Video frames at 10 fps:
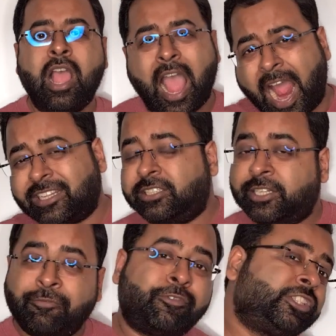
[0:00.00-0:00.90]
And the
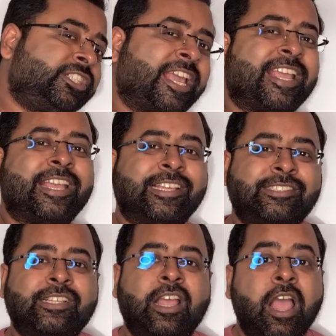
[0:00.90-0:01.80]
tip for the day
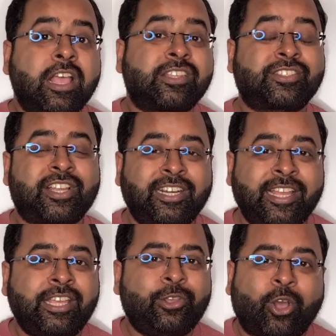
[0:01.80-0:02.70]
is study
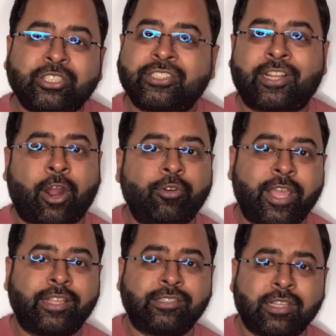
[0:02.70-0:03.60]
your
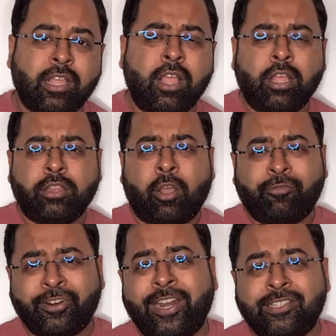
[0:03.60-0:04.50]
surroundings. Now
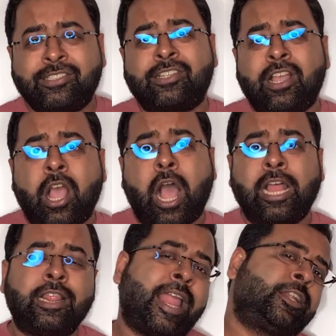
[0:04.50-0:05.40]
friends,
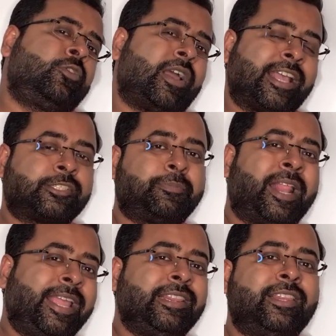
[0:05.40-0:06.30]
I'd like to
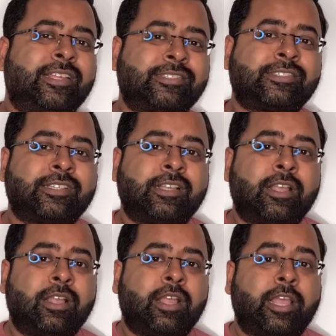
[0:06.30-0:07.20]
explain this
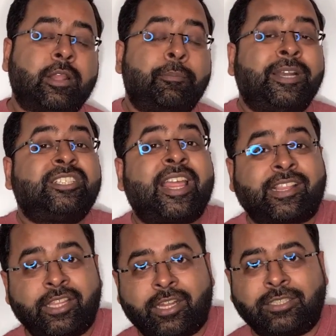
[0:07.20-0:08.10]
in a bit
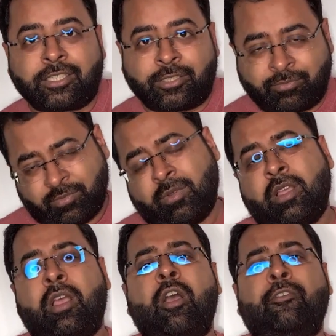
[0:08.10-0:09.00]
technical term.
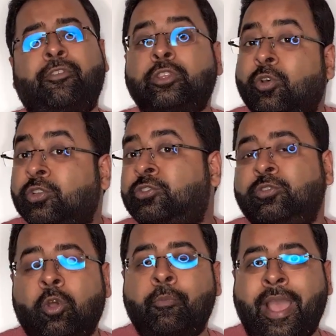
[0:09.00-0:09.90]
For those who
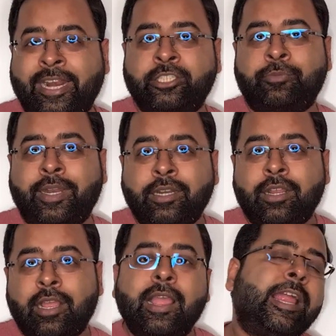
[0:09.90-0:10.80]
know management,
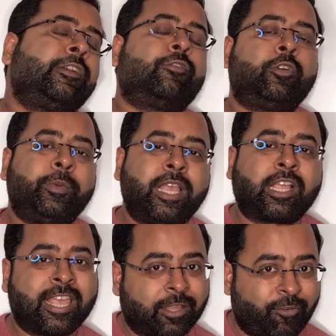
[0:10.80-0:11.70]
it would be a
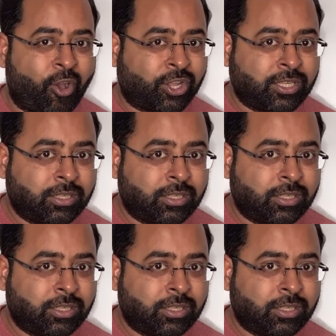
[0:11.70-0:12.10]
cakewalk.